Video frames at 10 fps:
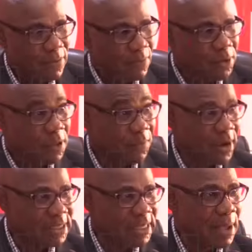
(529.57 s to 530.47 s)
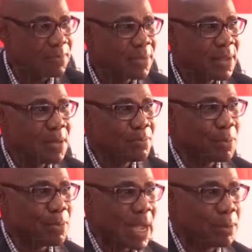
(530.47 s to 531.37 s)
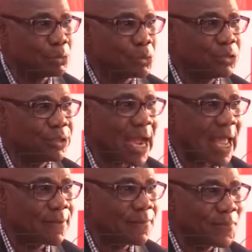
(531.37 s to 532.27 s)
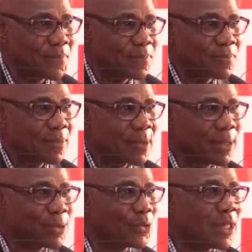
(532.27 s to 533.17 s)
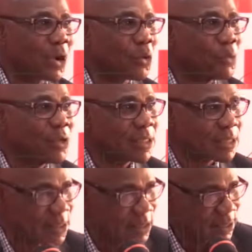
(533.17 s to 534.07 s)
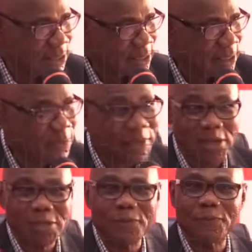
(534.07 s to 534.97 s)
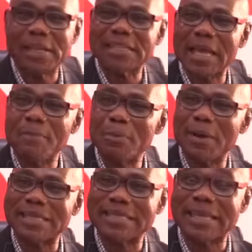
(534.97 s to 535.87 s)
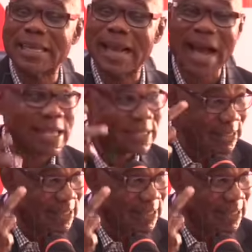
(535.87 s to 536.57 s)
For the first time, people are able to drive to their communities. That's the first time people are seeing cars,